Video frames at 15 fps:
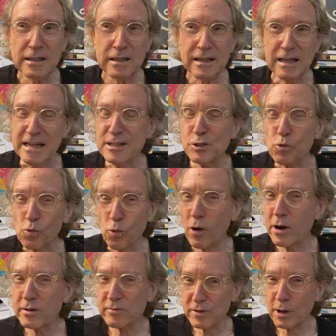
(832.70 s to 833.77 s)
It's
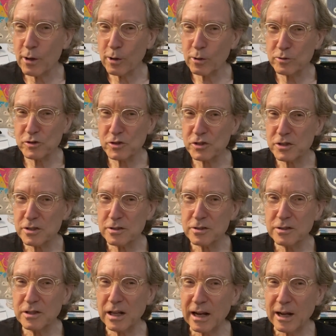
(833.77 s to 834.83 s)
one of those
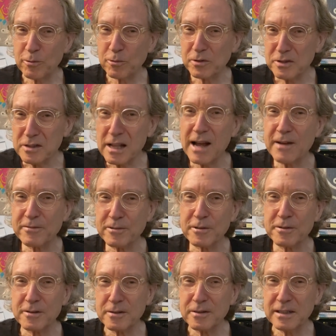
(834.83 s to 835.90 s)
that I will
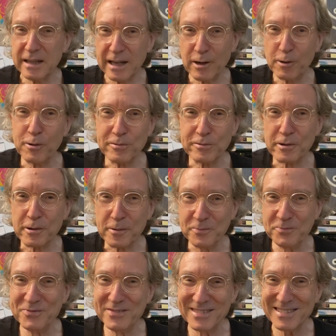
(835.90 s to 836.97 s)
never get over,
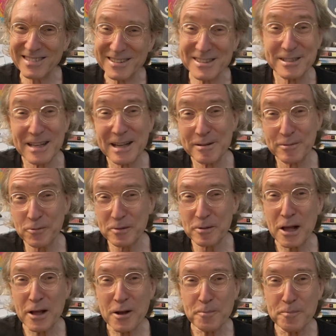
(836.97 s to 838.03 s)
because Mrs.
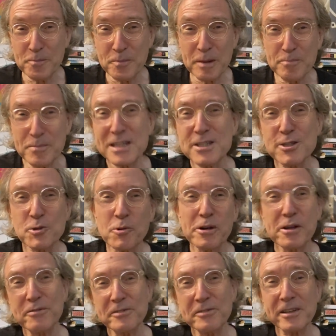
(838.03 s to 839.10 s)

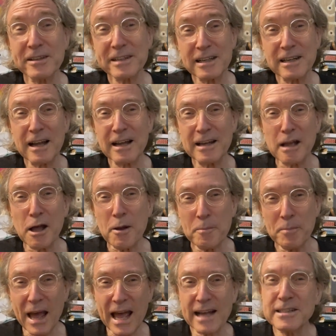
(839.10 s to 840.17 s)
Audiophilic and I
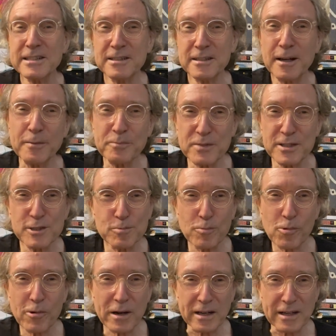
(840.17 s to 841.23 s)
packed it up this
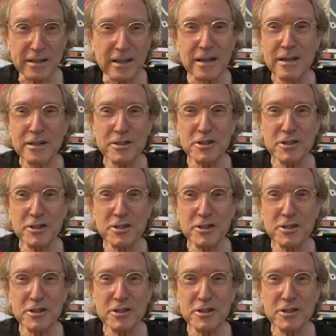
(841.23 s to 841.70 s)
morning to